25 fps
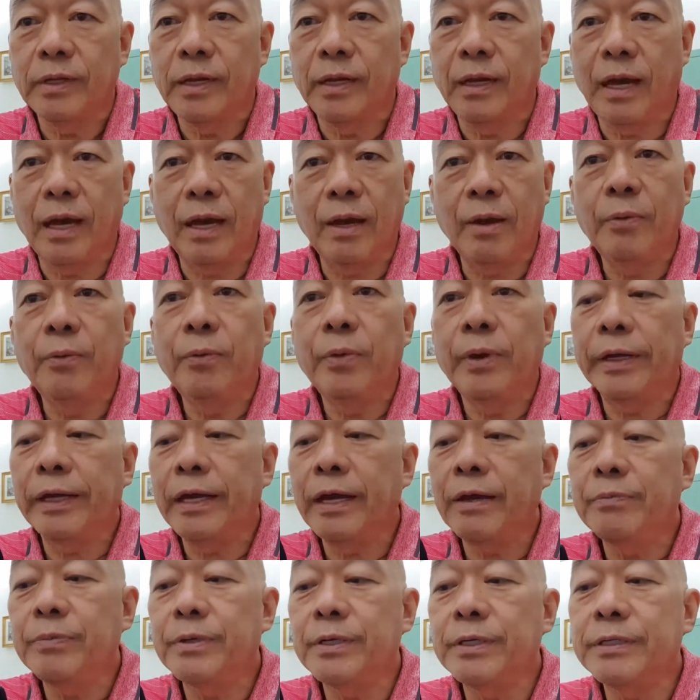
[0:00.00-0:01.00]

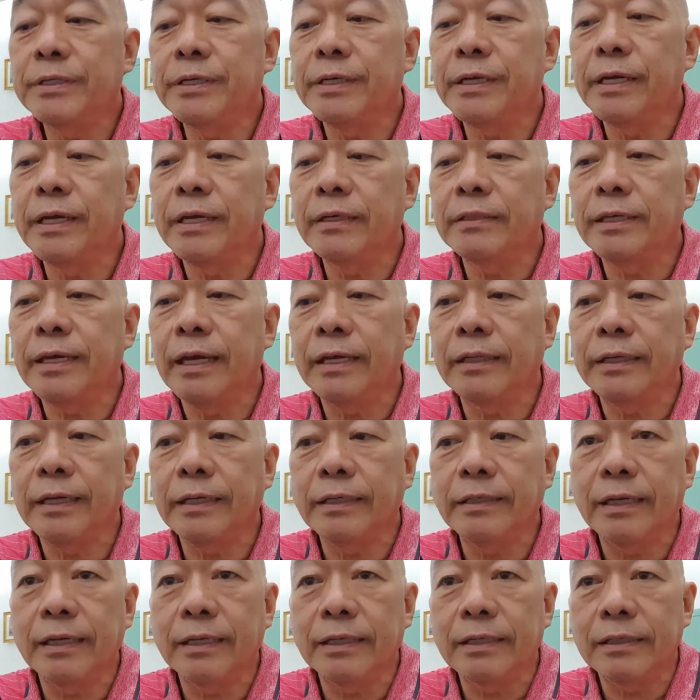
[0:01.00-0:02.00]
whatever
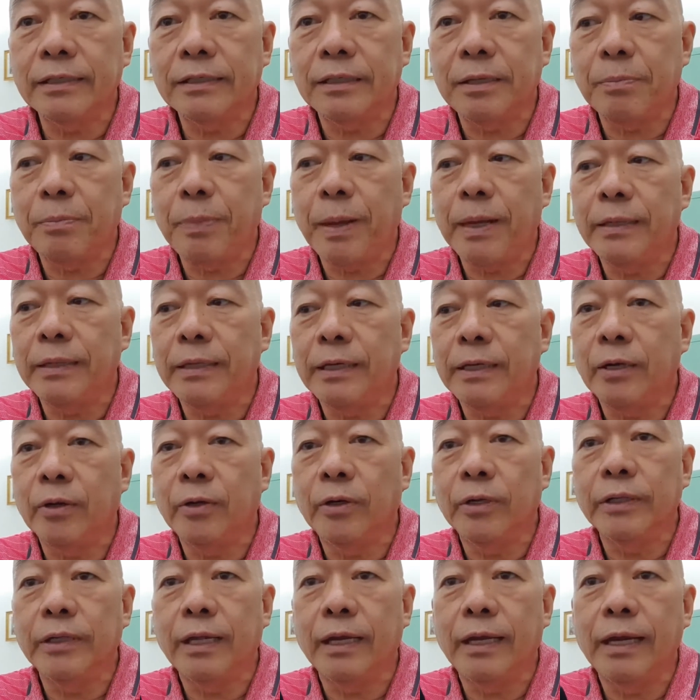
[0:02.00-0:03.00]
setting this is depending
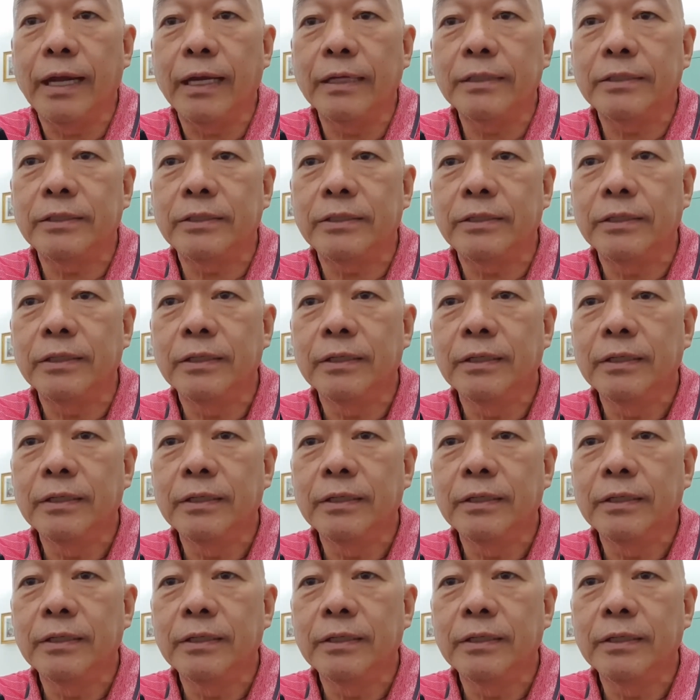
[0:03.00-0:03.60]
on the lens.